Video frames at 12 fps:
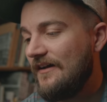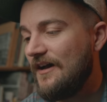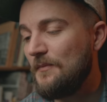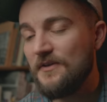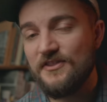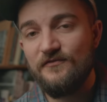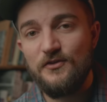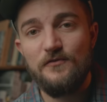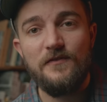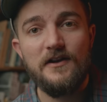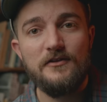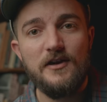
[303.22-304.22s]
But the
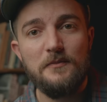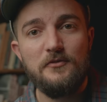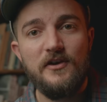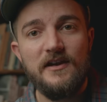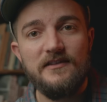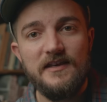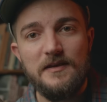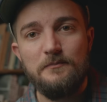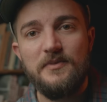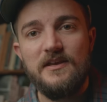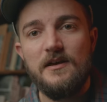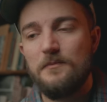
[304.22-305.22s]
viewfinder upgrade, the
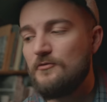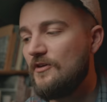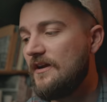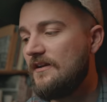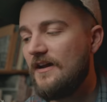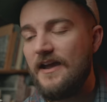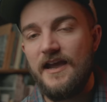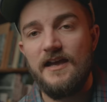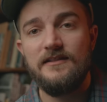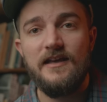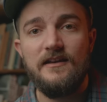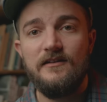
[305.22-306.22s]
MP upgrade, I
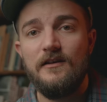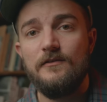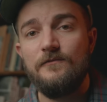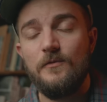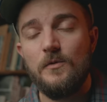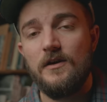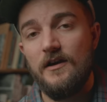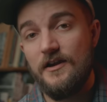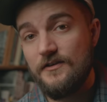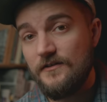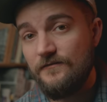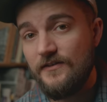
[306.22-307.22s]
had that done for
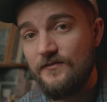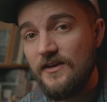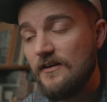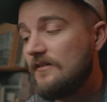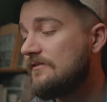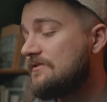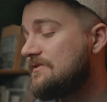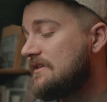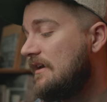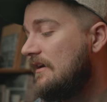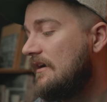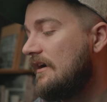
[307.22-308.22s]
$150.